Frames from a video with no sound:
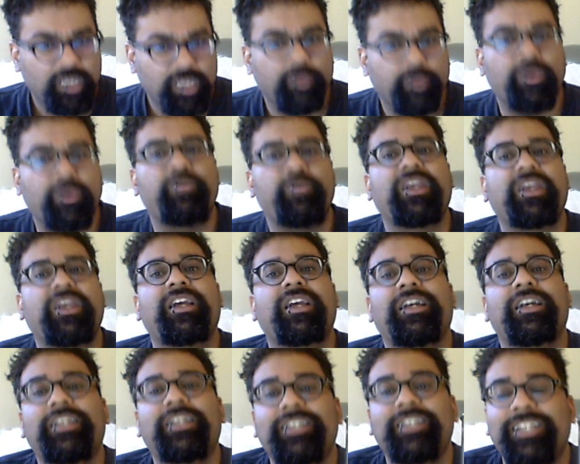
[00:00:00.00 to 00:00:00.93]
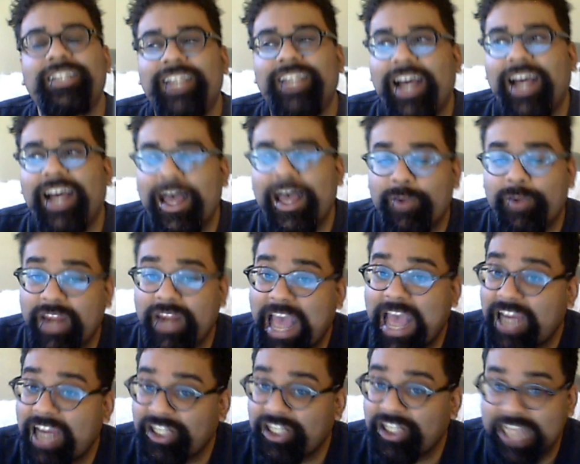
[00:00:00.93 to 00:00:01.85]
But because I'm going to
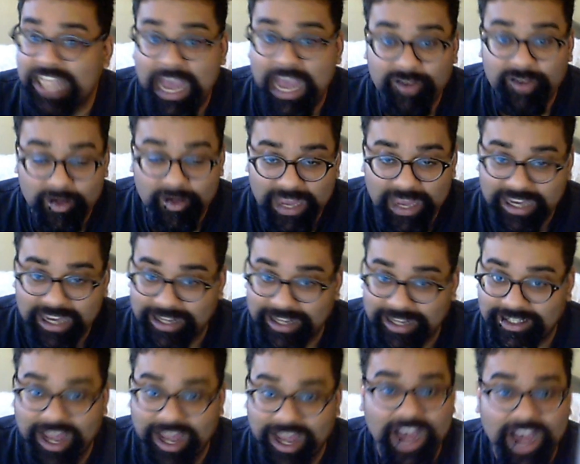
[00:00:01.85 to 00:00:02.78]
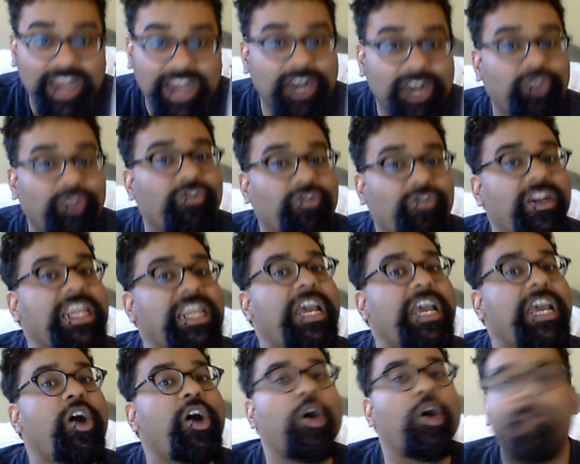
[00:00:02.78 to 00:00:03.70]
actually have to make an entire
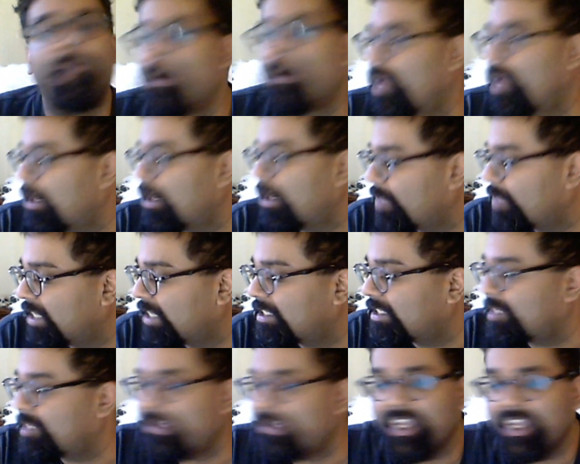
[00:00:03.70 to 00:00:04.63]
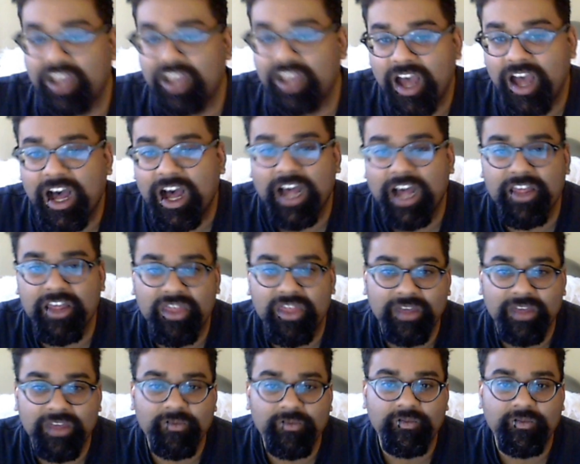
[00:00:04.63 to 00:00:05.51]
video about what it means to be a goth,